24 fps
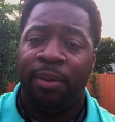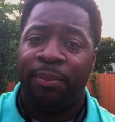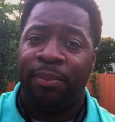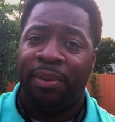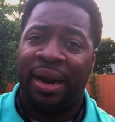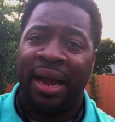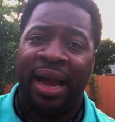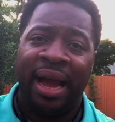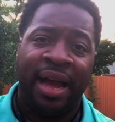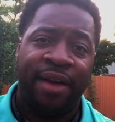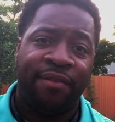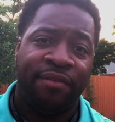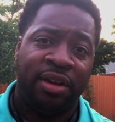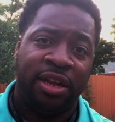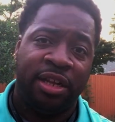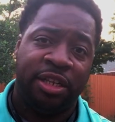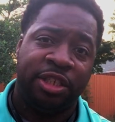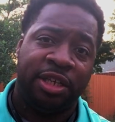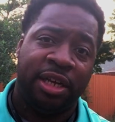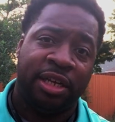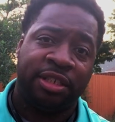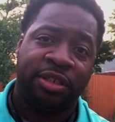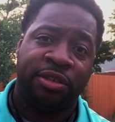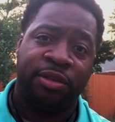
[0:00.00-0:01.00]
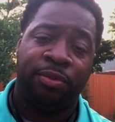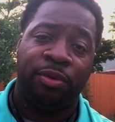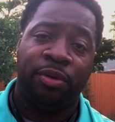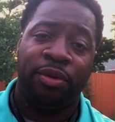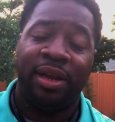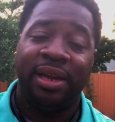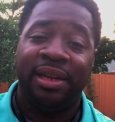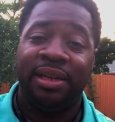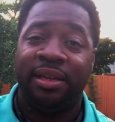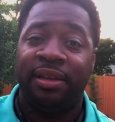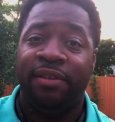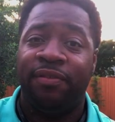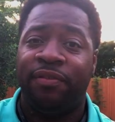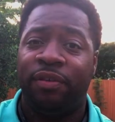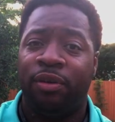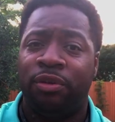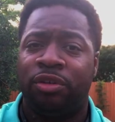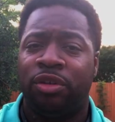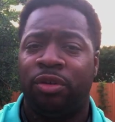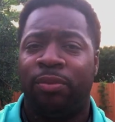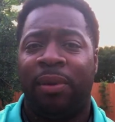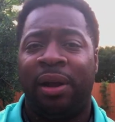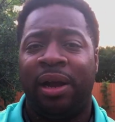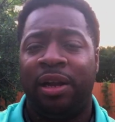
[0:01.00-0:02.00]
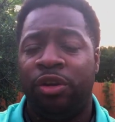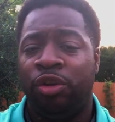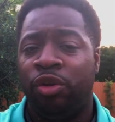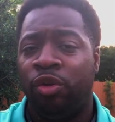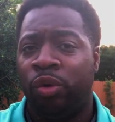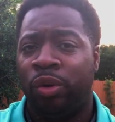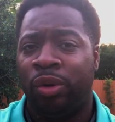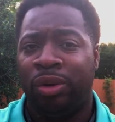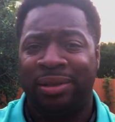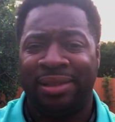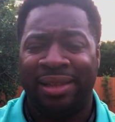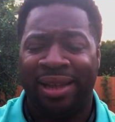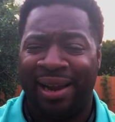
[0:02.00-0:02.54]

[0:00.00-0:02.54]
but I have an adjustable ND filter by Neuer